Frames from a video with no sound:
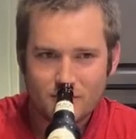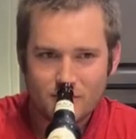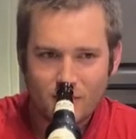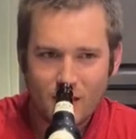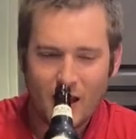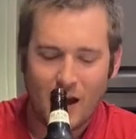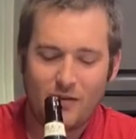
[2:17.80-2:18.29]

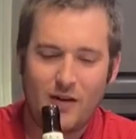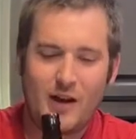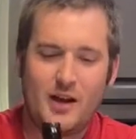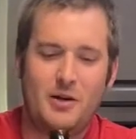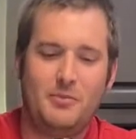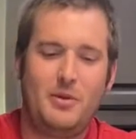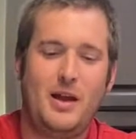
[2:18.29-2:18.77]
Now I've
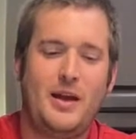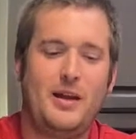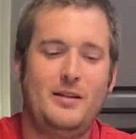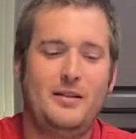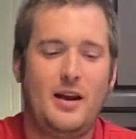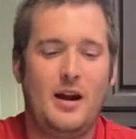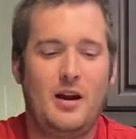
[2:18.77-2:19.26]
had a Black and
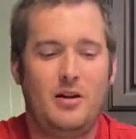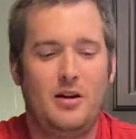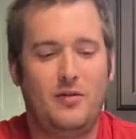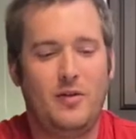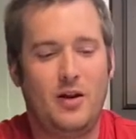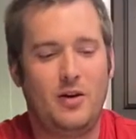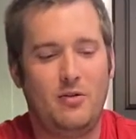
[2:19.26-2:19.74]
Tan. I don't know
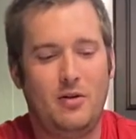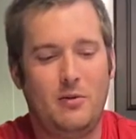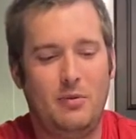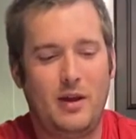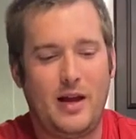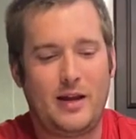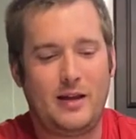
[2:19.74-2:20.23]
if y'all know what a
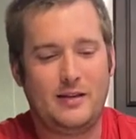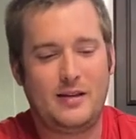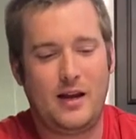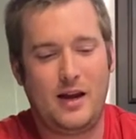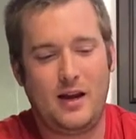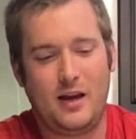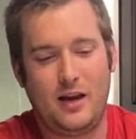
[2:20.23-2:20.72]
Black and
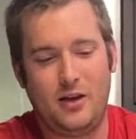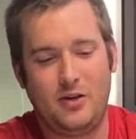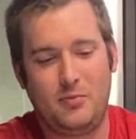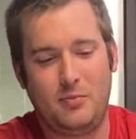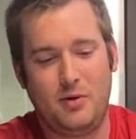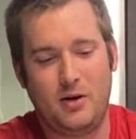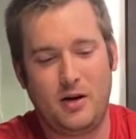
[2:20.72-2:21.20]
Tan is,
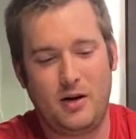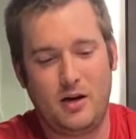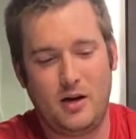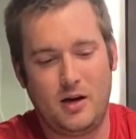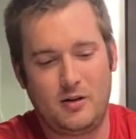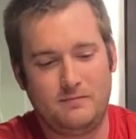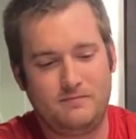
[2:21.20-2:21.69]

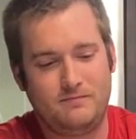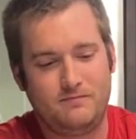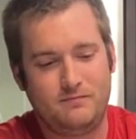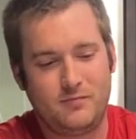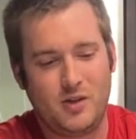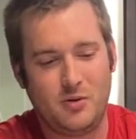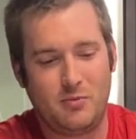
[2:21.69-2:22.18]
but
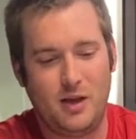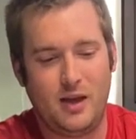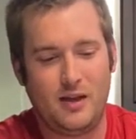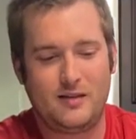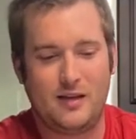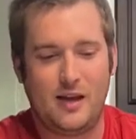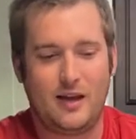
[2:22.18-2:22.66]
to me
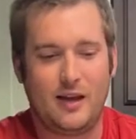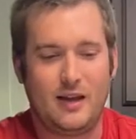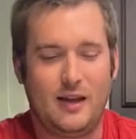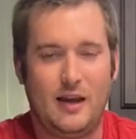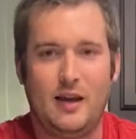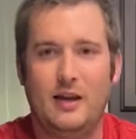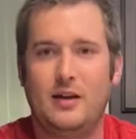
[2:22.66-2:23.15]
it's like a
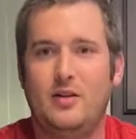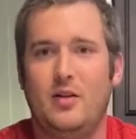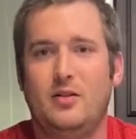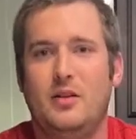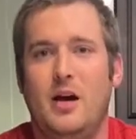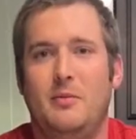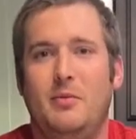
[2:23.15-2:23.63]
Guinness
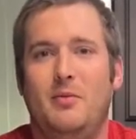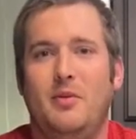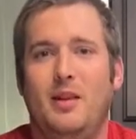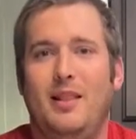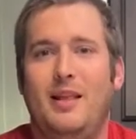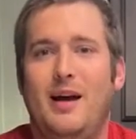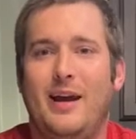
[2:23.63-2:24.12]
on top of a
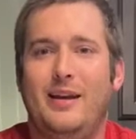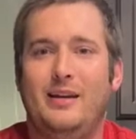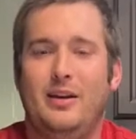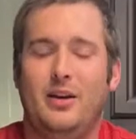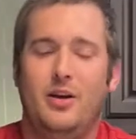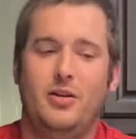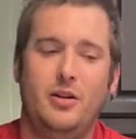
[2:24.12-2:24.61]
light.
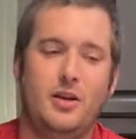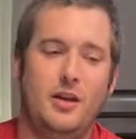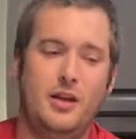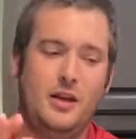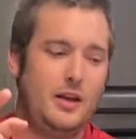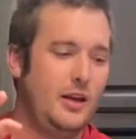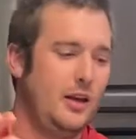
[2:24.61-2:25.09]
You know, you
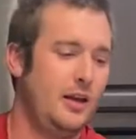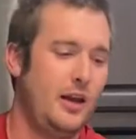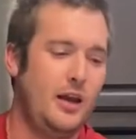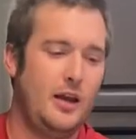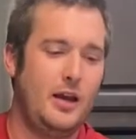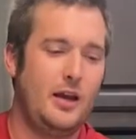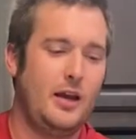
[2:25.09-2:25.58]
get it in
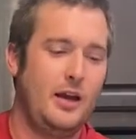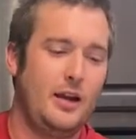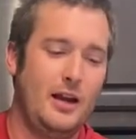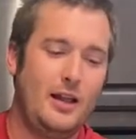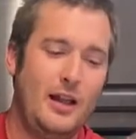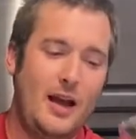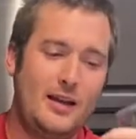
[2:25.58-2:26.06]
a
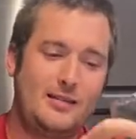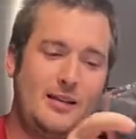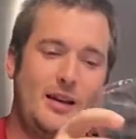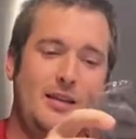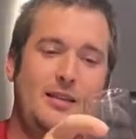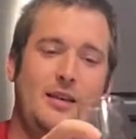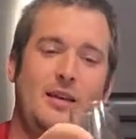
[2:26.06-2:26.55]
glass
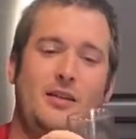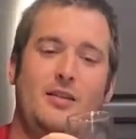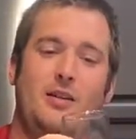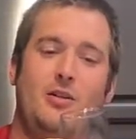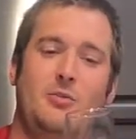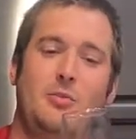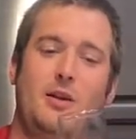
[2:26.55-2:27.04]
like this,
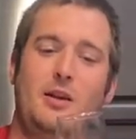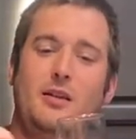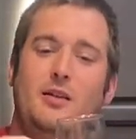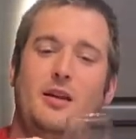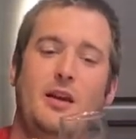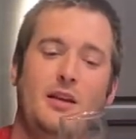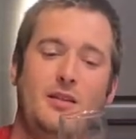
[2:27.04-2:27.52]
and it'll be
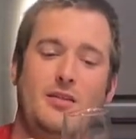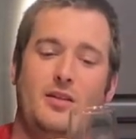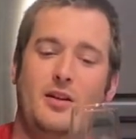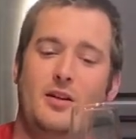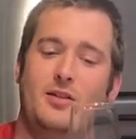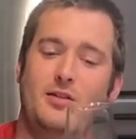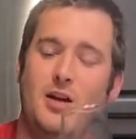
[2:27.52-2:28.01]
Guinness
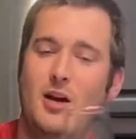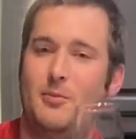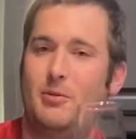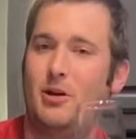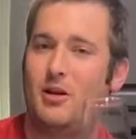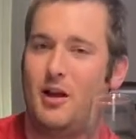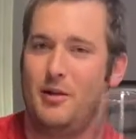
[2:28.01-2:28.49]
sitting on top,
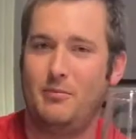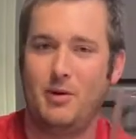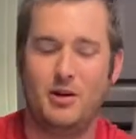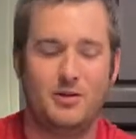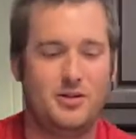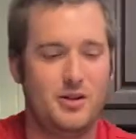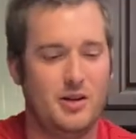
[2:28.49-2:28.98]
and your light
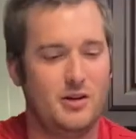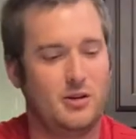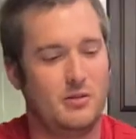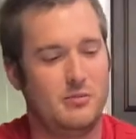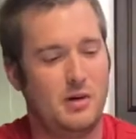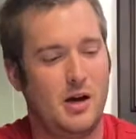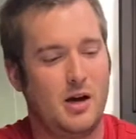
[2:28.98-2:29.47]
beer sitting on
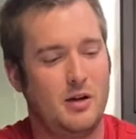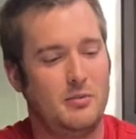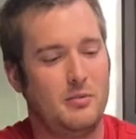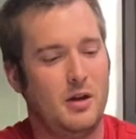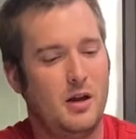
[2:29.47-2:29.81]
the bottom.